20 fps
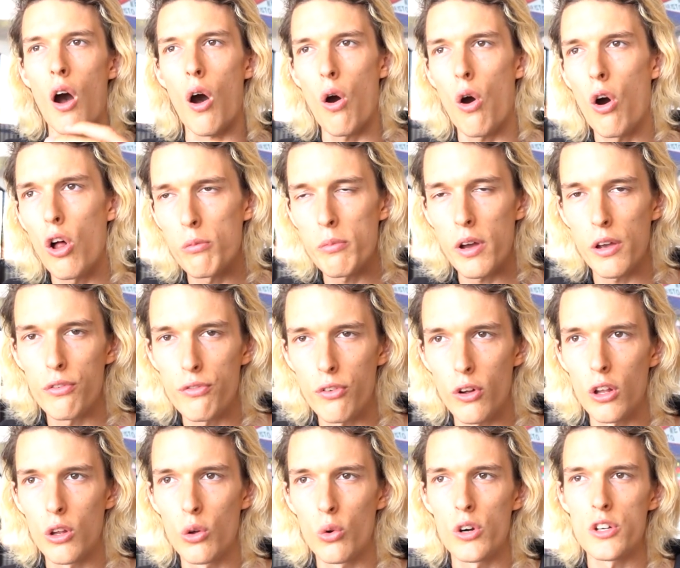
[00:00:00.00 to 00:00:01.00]
All my
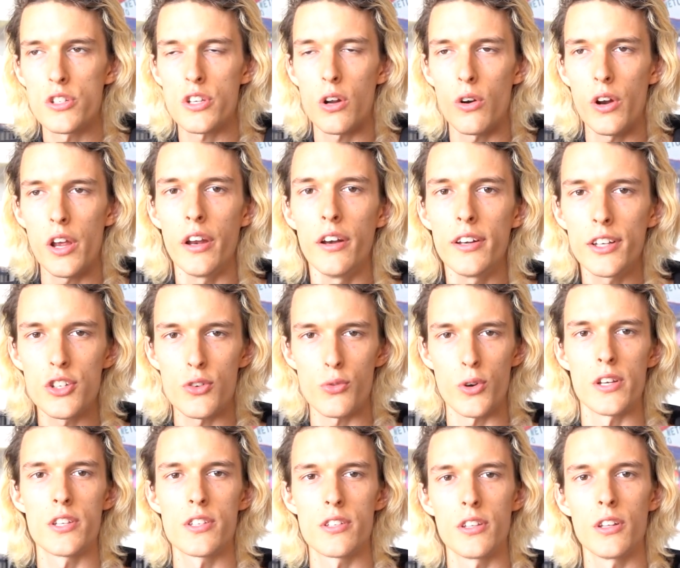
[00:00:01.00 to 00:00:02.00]
followers are
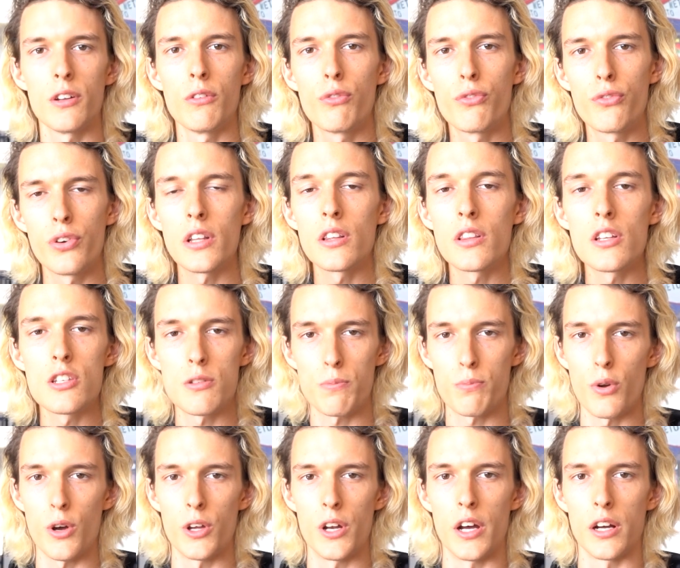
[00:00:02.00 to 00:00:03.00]
interested in fitness
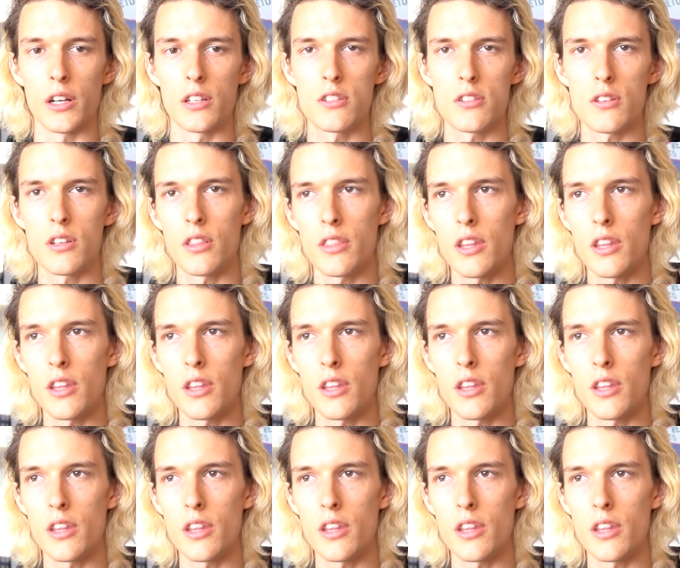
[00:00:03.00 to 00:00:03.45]
products.